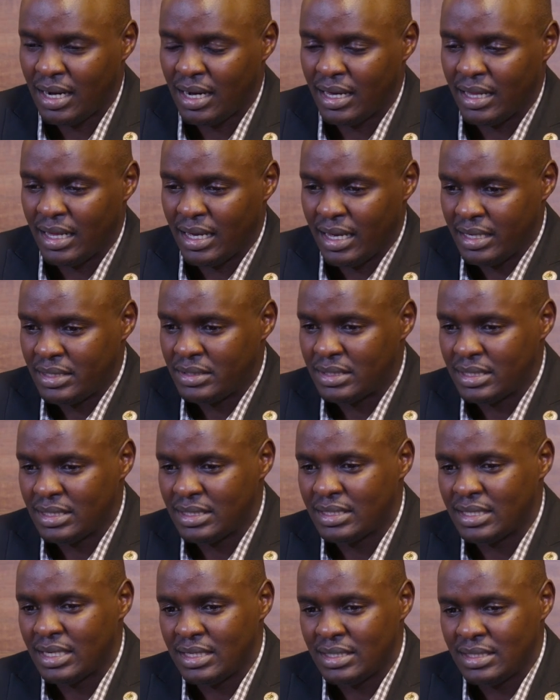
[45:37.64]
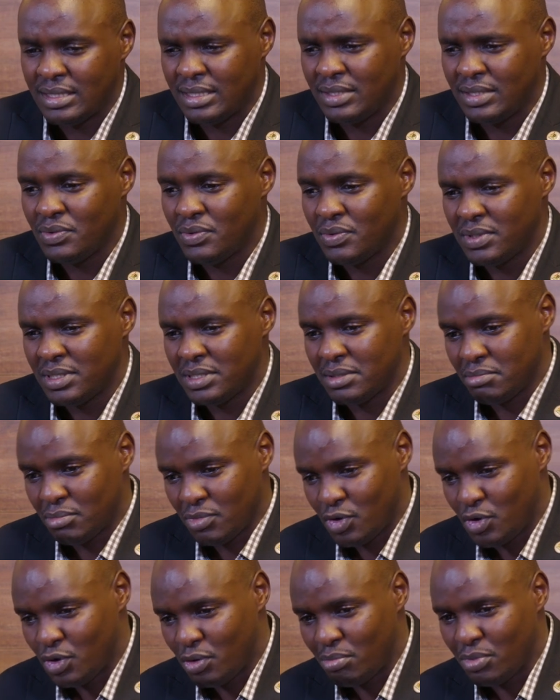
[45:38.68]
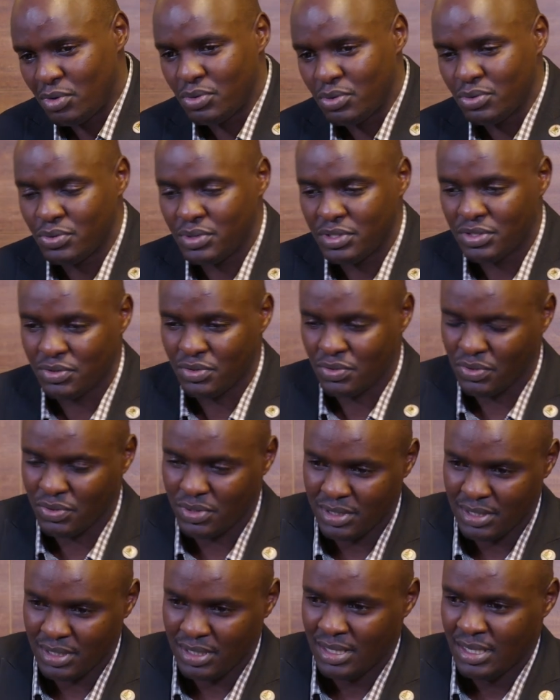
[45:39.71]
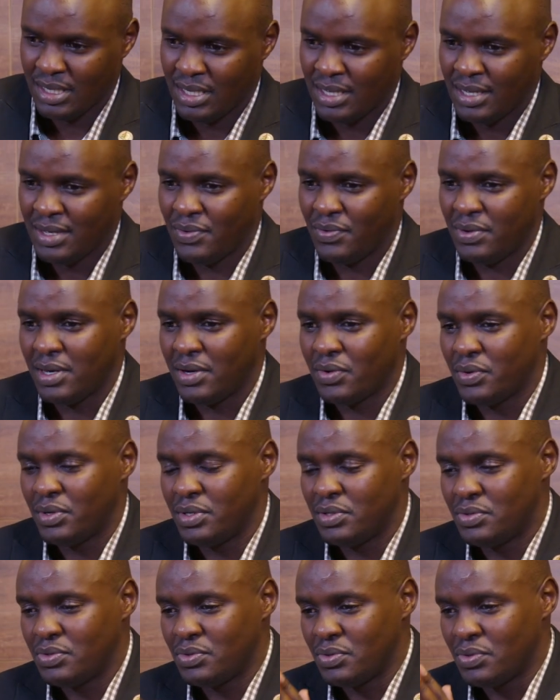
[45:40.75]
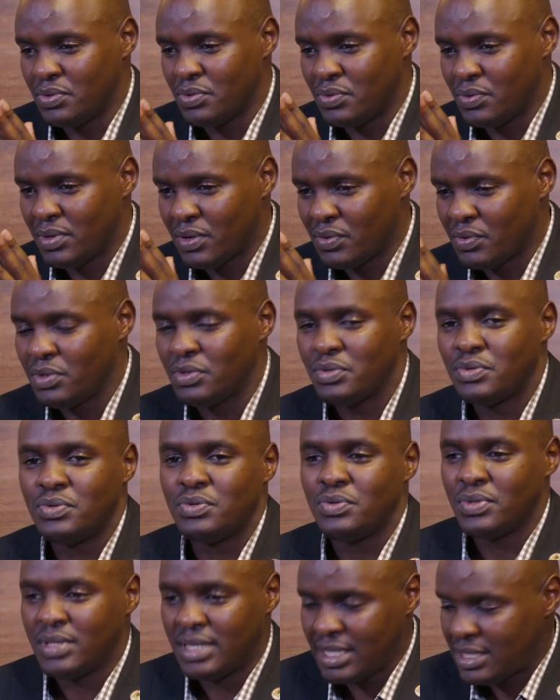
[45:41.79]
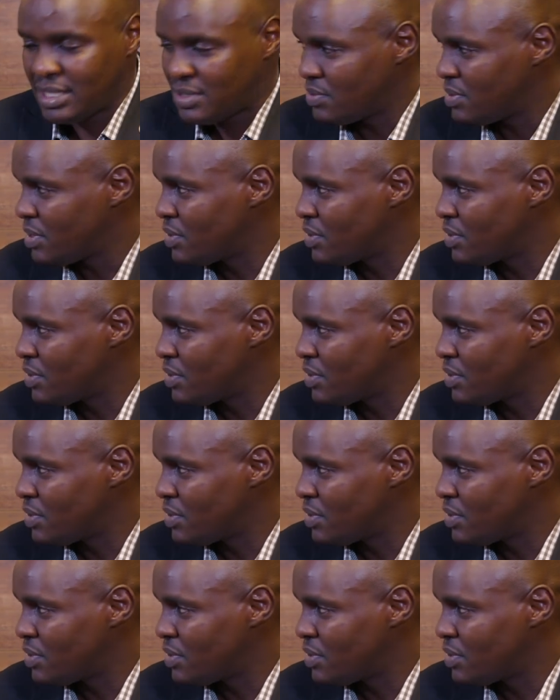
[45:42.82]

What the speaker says: at the entrance and see who is homo, who is mm-hmm. not. We are going to do this.